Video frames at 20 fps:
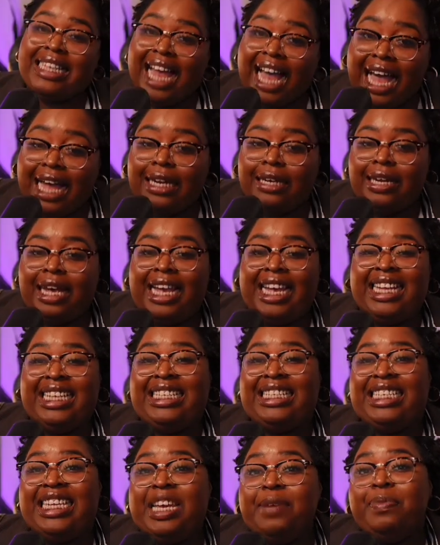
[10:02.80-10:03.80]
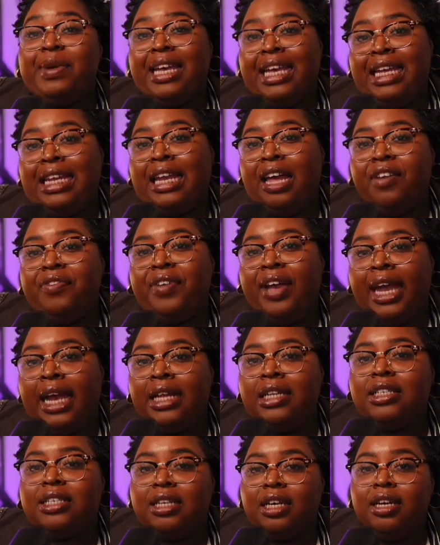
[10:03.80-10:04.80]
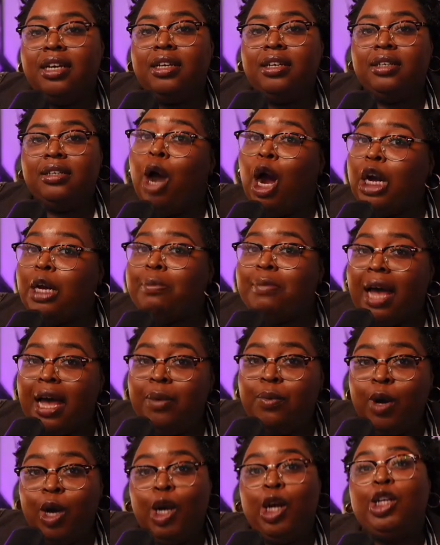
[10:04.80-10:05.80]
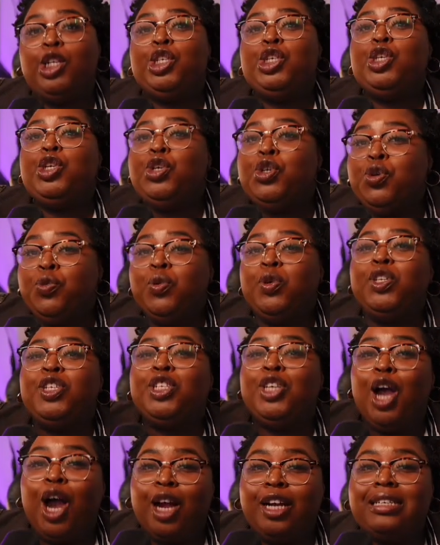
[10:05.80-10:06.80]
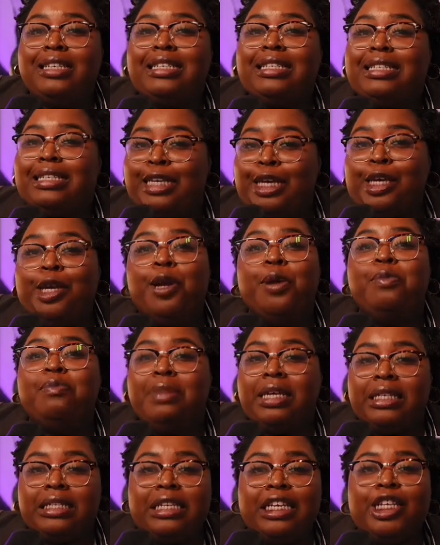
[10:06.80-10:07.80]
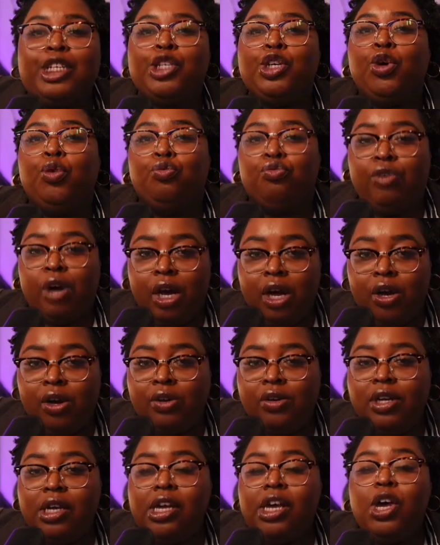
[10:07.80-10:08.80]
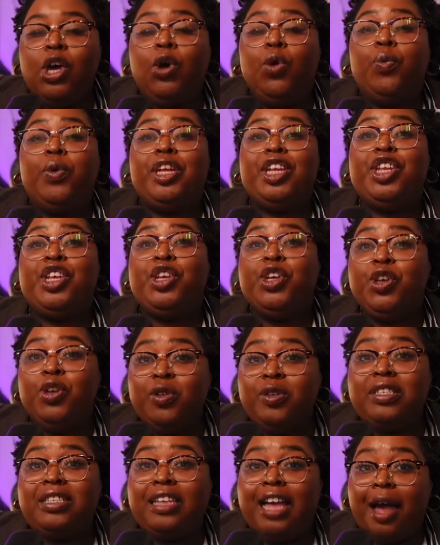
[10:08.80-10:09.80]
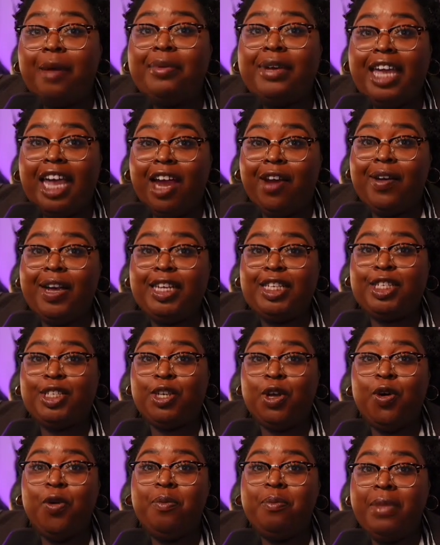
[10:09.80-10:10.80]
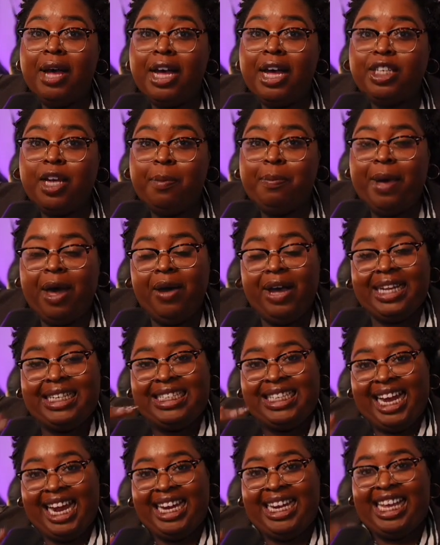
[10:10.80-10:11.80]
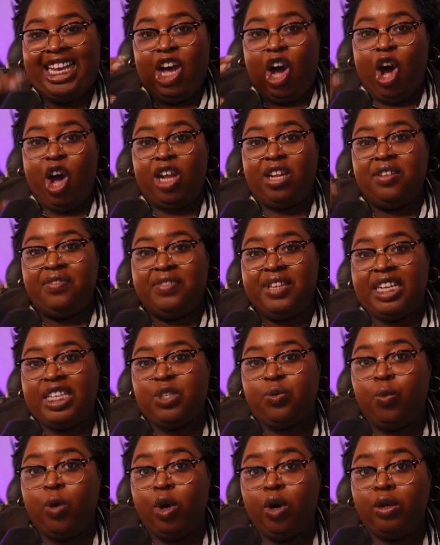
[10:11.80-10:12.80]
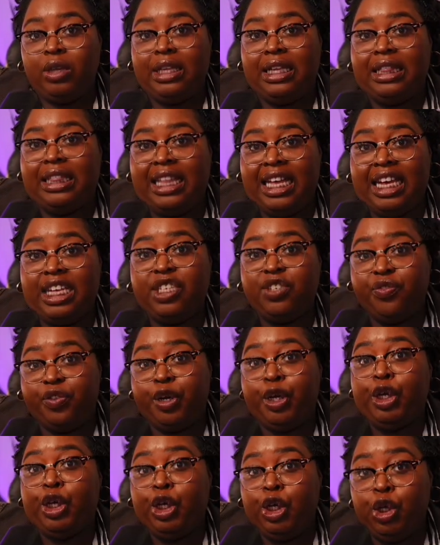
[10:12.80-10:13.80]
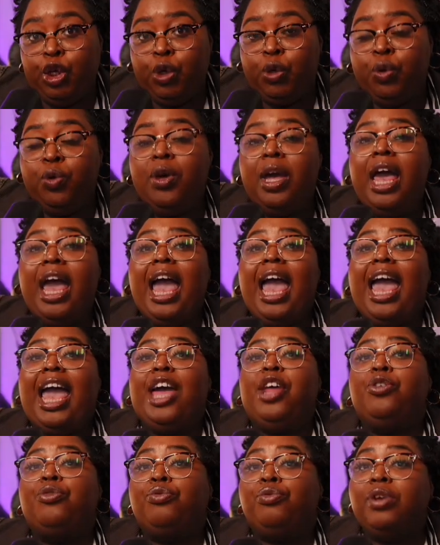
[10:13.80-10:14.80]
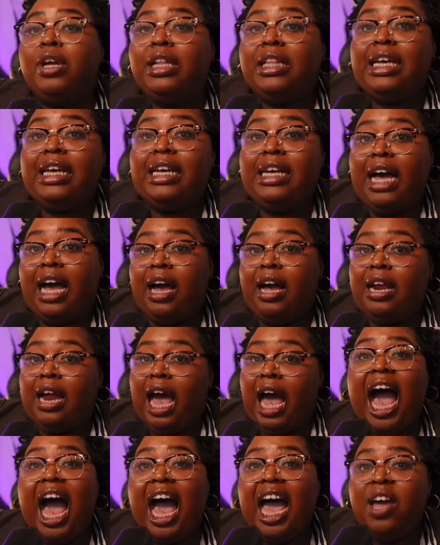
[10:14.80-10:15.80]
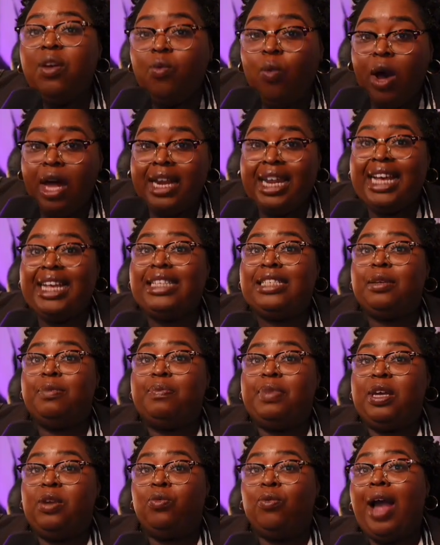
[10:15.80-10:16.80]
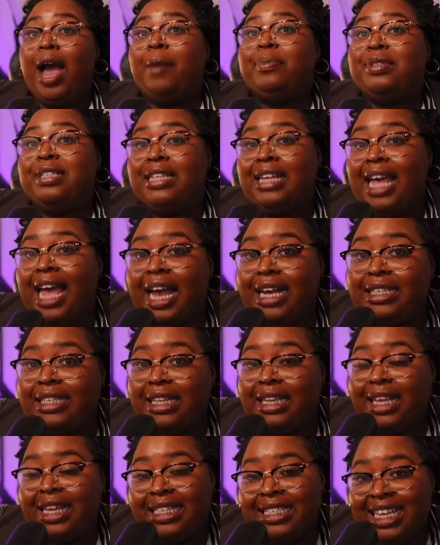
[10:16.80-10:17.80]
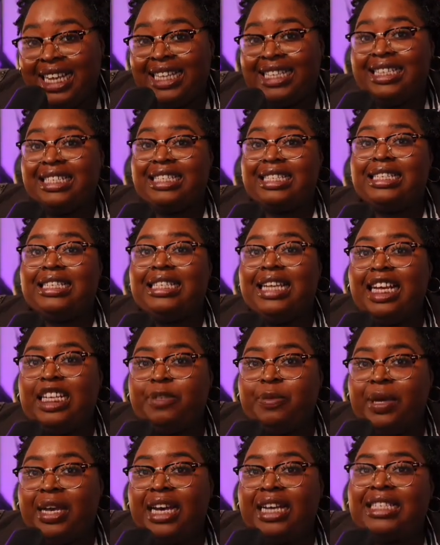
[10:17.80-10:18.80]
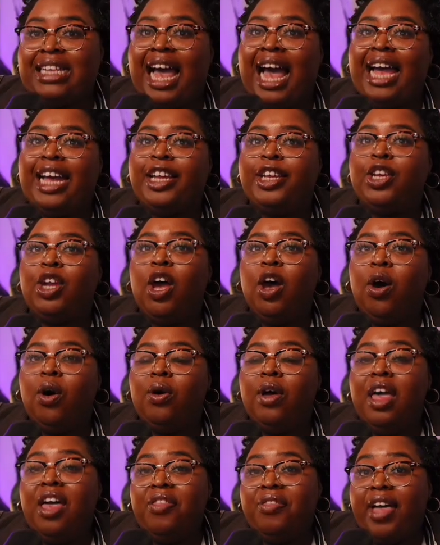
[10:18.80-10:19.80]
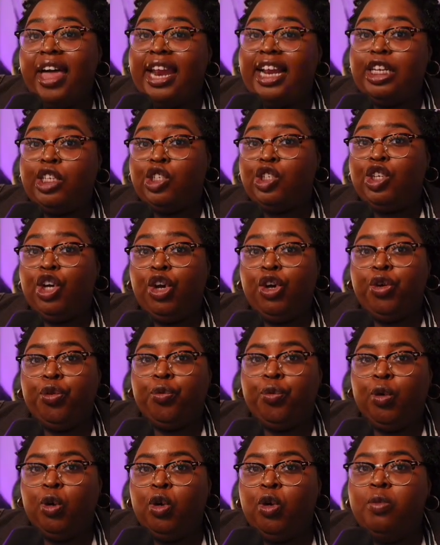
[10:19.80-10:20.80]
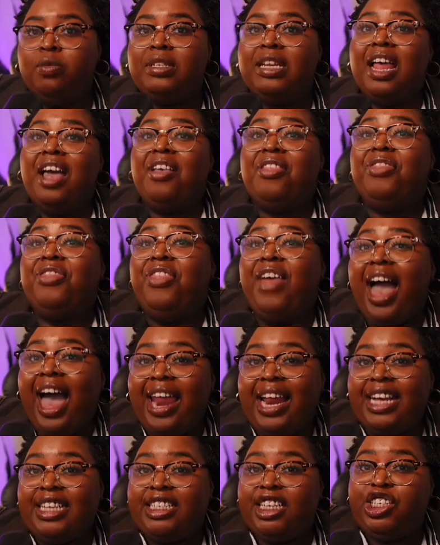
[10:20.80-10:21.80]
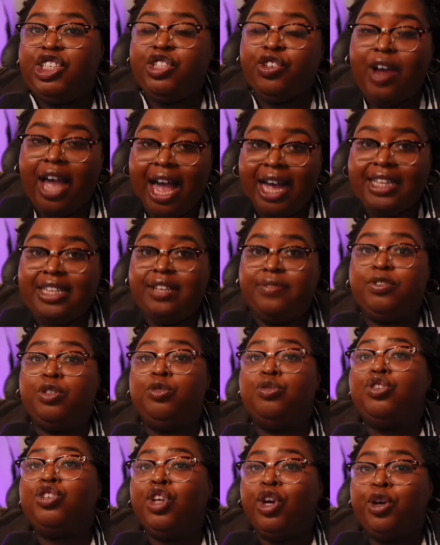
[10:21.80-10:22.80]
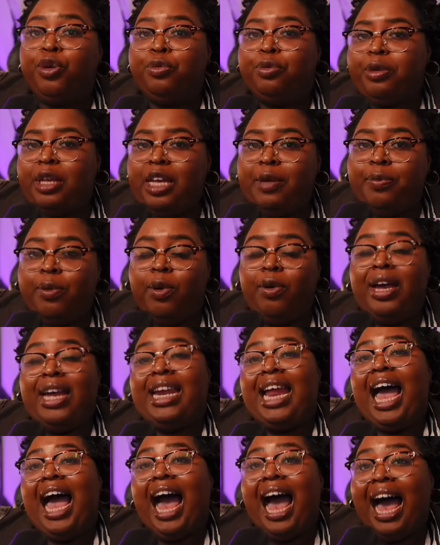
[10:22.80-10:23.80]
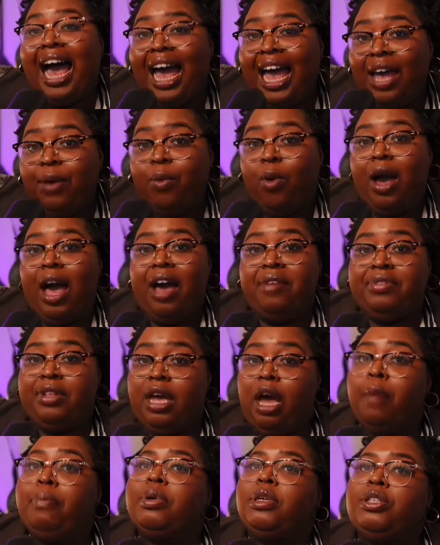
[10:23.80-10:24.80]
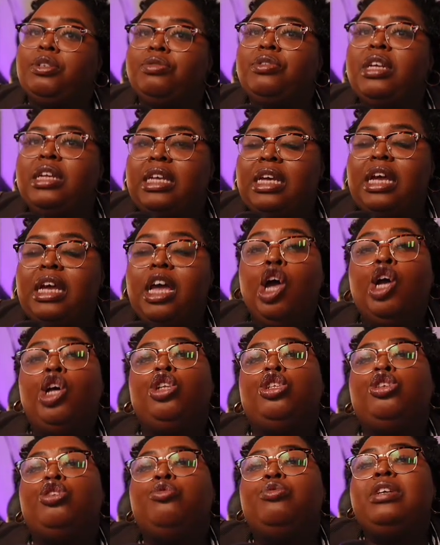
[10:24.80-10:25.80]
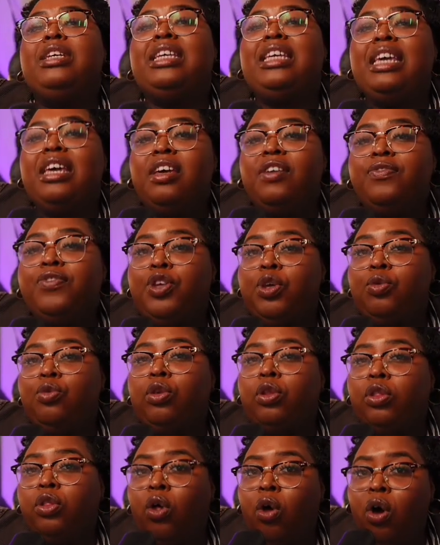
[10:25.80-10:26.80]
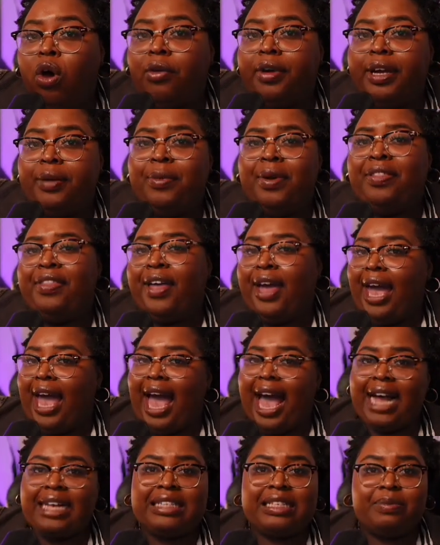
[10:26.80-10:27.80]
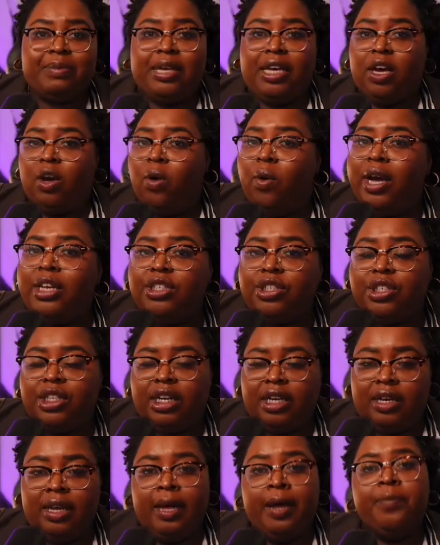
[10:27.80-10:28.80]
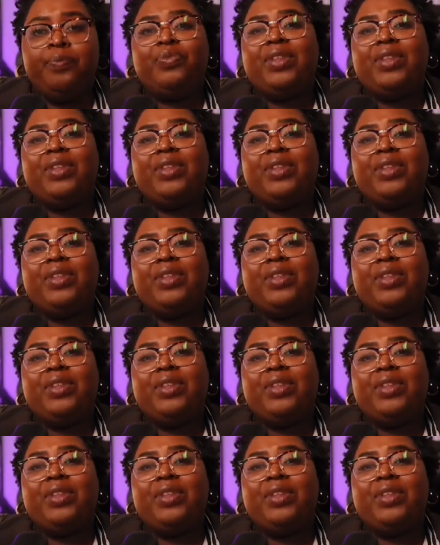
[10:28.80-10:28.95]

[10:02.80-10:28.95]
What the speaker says: not a deep enough answer. Mark my words, you will start to see your business grow when you stop caring so much about attaining all of these worldly things for you. And really, God, I want it to be wrapped in excellence and success, because I know that in certain rooms, that is attractive to certain people. And I will have the opportunity to give you glory when they ask me a question.